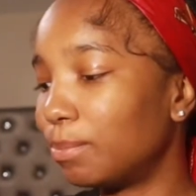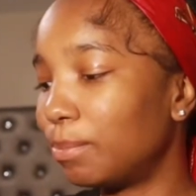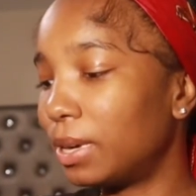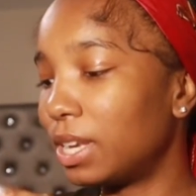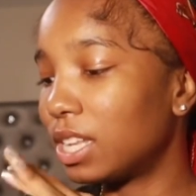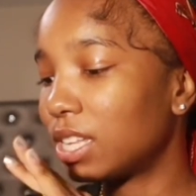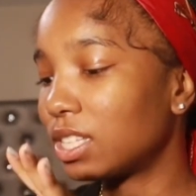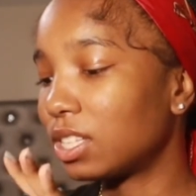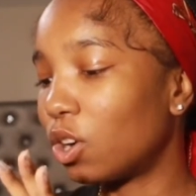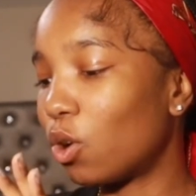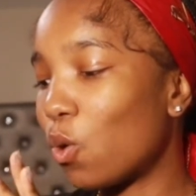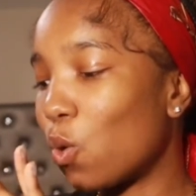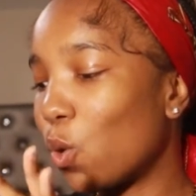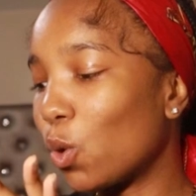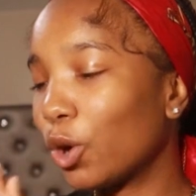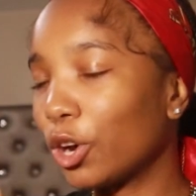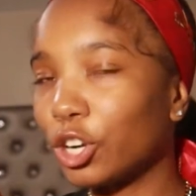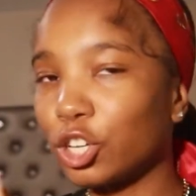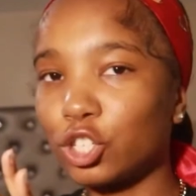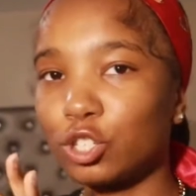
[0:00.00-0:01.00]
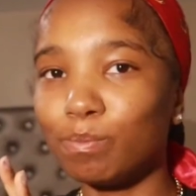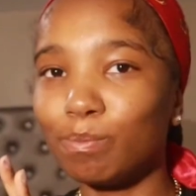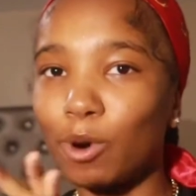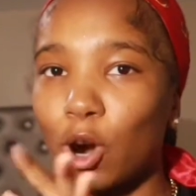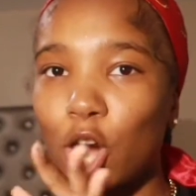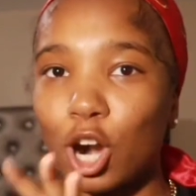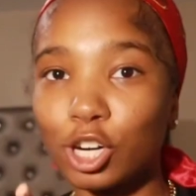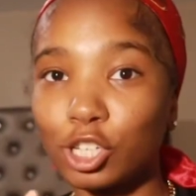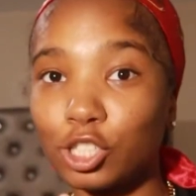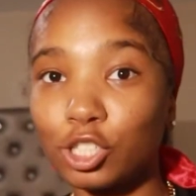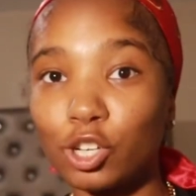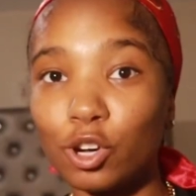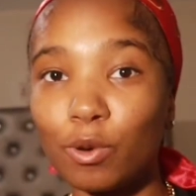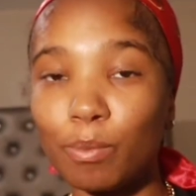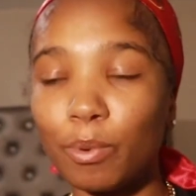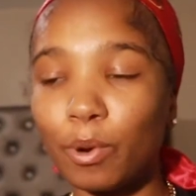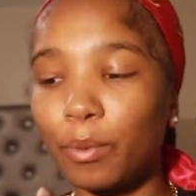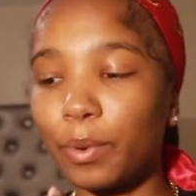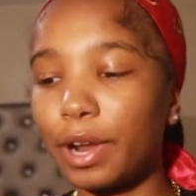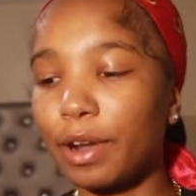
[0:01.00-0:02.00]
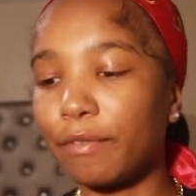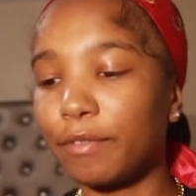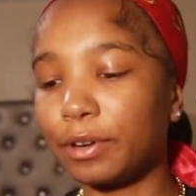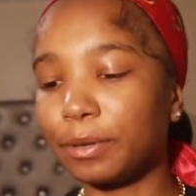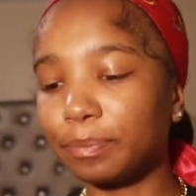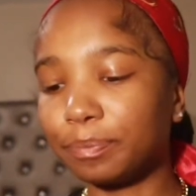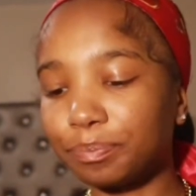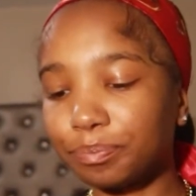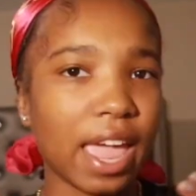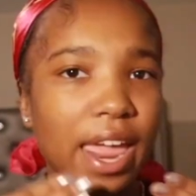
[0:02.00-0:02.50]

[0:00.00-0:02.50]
but it's the orange bar soap or whatever,